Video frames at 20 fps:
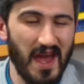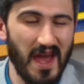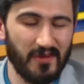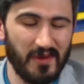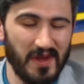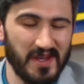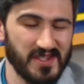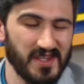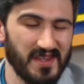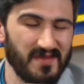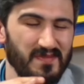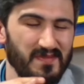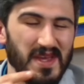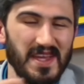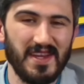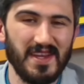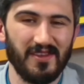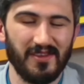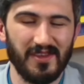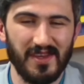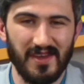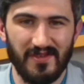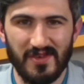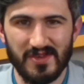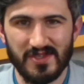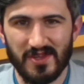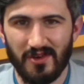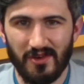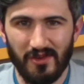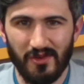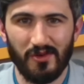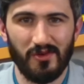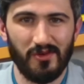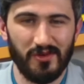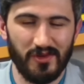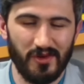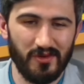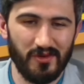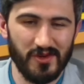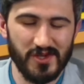acquiesce immediately if it was under the
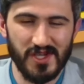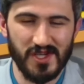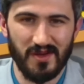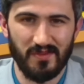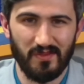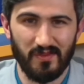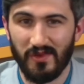old ownership.